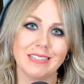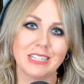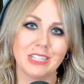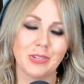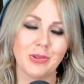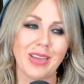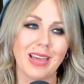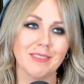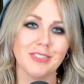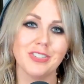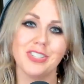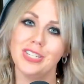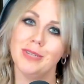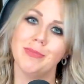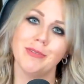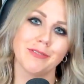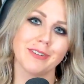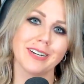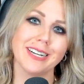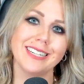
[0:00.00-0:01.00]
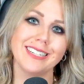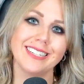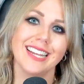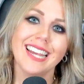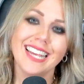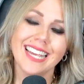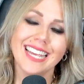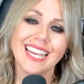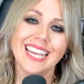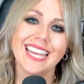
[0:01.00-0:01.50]
You have a Shiba friend.
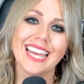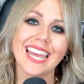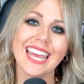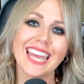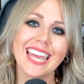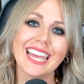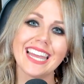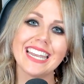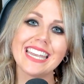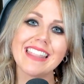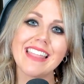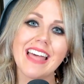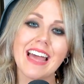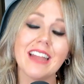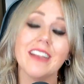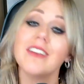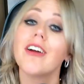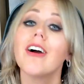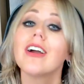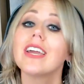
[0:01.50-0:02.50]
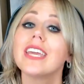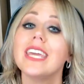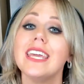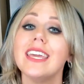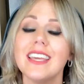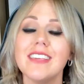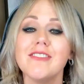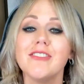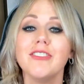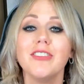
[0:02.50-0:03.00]
And that
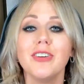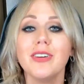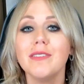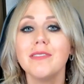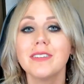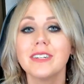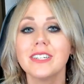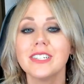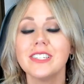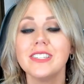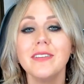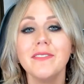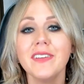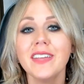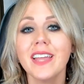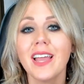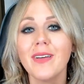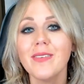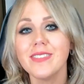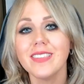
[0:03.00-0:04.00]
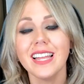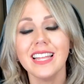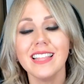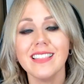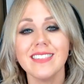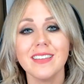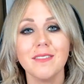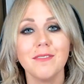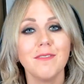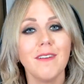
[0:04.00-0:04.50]
doggy is good for sniffing out
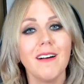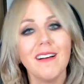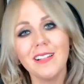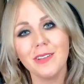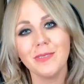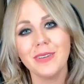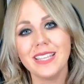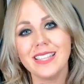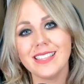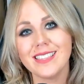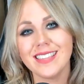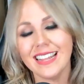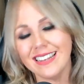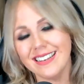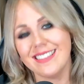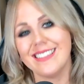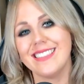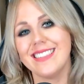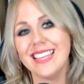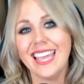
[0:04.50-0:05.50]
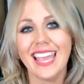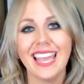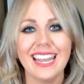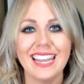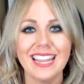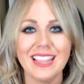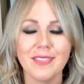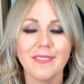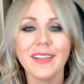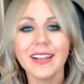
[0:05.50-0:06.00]
scents and following scents. And
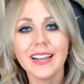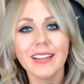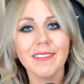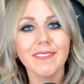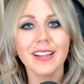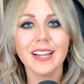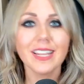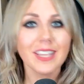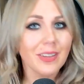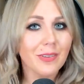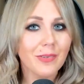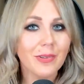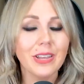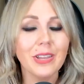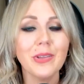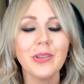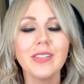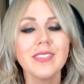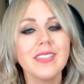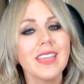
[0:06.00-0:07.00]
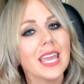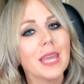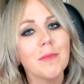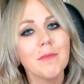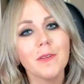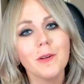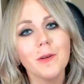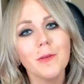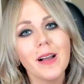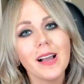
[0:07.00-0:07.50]
he's very, very cute. And you can take him
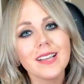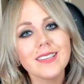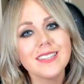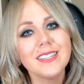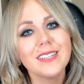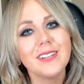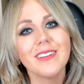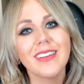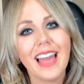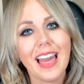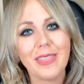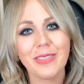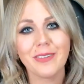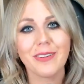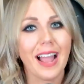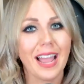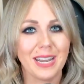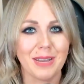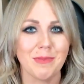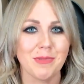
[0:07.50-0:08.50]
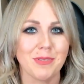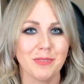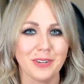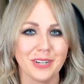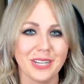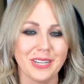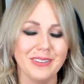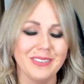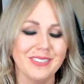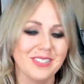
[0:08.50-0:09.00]
for walks and he'll gather items for
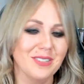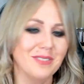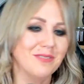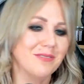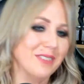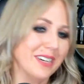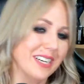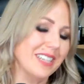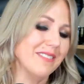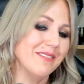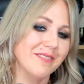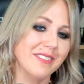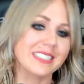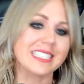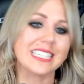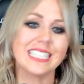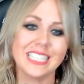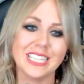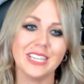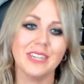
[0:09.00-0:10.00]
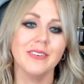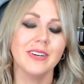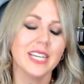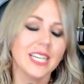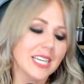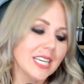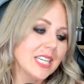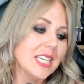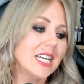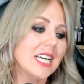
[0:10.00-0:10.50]
you. So fucking, fucking cute.
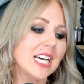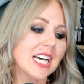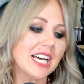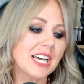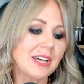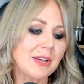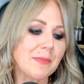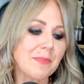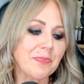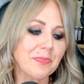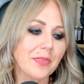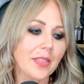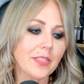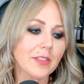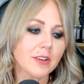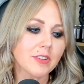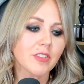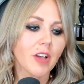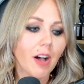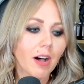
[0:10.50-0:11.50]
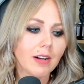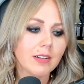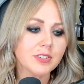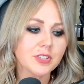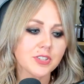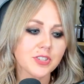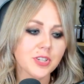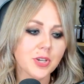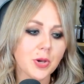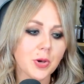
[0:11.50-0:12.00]
Um, there's
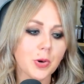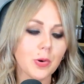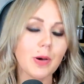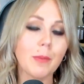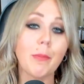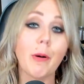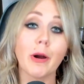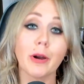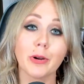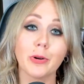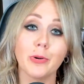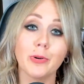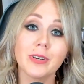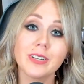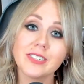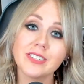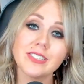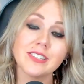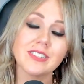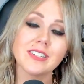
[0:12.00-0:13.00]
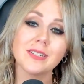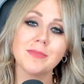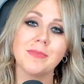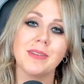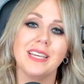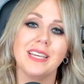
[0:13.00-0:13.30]
also a parkour system